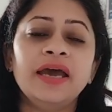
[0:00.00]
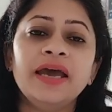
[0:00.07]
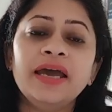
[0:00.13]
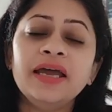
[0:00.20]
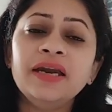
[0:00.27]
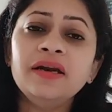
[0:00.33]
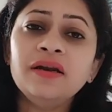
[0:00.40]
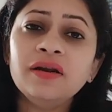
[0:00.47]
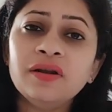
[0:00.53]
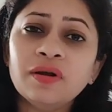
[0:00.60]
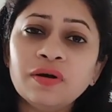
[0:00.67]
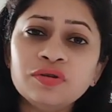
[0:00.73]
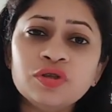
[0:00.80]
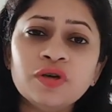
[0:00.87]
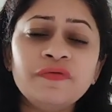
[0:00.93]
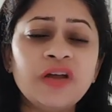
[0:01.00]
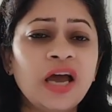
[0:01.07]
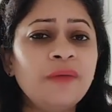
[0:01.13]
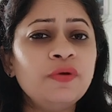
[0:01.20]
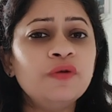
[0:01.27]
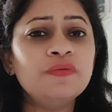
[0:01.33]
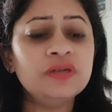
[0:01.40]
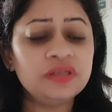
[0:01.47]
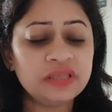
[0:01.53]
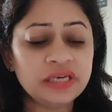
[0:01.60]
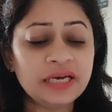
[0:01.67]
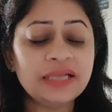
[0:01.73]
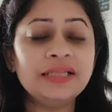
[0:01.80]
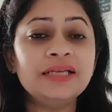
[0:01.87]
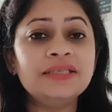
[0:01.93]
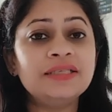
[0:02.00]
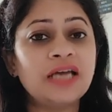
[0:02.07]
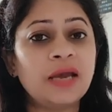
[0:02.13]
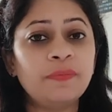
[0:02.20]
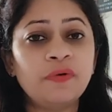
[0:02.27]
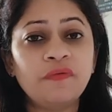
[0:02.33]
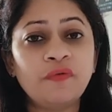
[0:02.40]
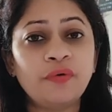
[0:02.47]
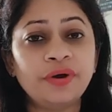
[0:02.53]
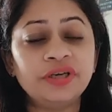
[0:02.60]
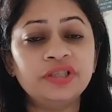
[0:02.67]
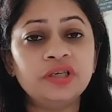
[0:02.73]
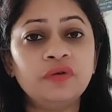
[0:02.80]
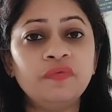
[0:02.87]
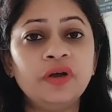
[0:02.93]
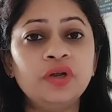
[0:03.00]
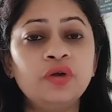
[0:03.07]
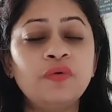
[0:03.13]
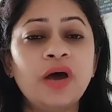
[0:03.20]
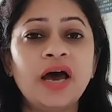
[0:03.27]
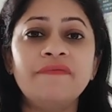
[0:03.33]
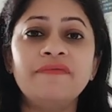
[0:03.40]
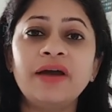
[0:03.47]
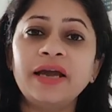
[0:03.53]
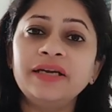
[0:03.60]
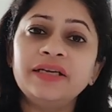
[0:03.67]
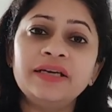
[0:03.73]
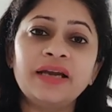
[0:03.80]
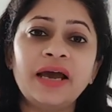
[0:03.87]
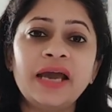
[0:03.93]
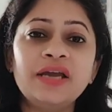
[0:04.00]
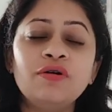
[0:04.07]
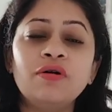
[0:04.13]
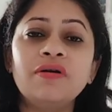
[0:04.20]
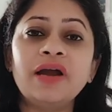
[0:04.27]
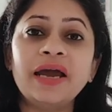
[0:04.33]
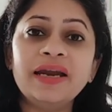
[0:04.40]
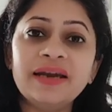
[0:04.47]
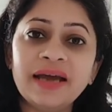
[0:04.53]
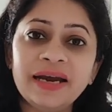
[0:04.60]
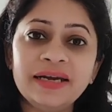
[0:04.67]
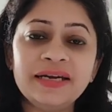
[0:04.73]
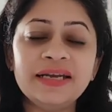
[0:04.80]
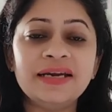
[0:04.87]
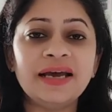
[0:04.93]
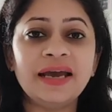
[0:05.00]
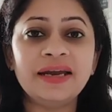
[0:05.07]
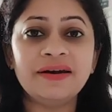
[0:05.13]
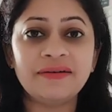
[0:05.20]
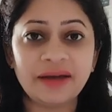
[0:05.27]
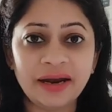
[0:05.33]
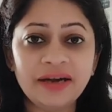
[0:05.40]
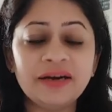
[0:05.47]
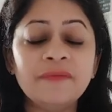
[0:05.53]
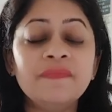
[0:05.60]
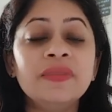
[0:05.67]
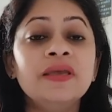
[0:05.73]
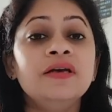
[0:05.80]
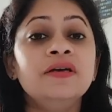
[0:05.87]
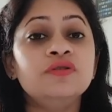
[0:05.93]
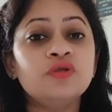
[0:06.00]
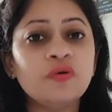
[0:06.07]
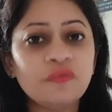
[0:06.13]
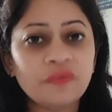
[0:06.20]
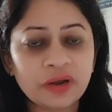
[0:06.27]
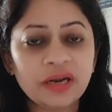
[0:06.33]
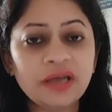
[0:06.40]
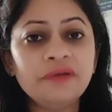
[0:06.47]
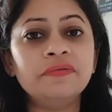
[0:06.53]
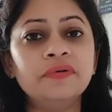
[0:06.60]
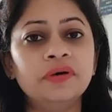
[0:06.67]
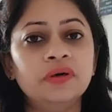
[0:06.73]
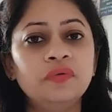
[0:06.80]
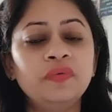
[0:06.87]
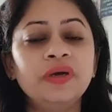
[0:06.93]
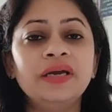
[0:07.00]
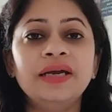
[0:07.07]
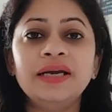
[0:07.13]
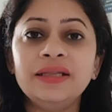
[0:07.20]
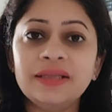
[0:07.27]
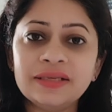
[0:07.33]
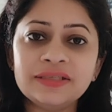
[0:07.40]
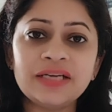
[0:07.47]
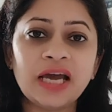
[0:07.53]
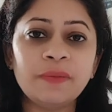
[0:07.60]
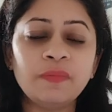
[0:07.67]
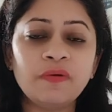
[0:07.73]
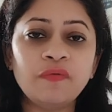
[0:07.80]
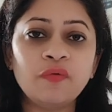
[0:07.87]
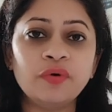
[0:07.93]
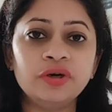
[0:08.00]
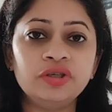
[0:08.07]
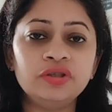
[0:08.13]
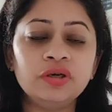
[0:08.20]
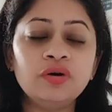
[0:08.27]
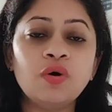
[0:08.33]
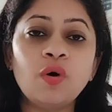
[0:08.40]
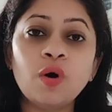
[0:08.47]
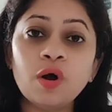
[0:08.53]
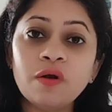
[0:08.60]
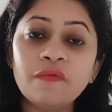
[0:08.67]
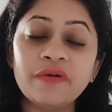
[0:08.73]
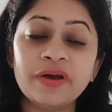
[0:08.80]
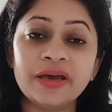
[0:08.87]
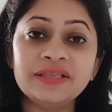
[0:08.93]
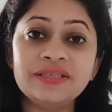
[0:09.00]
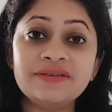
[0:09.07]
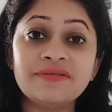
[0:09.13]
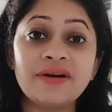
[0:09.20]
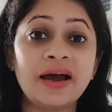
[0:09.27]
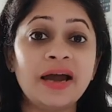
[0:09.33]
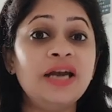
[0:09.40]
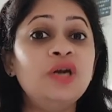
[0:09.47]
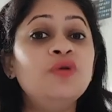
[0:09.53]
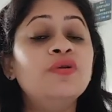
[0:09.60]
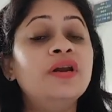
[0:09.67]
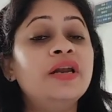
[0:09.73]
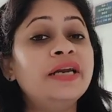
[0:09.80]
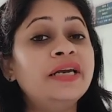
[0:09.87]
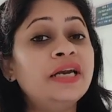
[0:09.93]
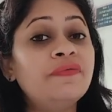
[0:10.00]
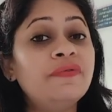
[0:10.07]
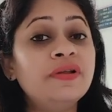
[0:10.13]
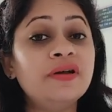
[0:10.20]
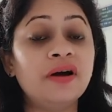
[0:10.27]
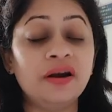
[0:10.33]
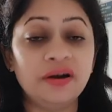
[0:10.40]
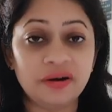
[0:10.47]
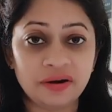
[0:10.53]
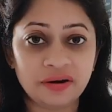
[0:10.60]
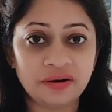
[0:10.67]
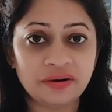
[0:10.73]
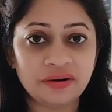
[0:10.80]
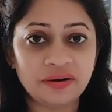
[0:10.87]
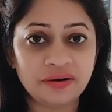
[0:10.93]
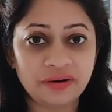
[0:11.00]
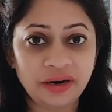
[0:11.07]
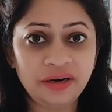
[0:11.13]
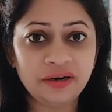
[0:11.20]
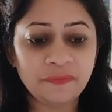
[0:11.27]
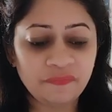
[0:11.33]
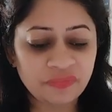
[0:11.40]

And lots of time you will see this type of question where you have 99 or 999, right? So whenever we get this type of question, always try to relate it with 100, right?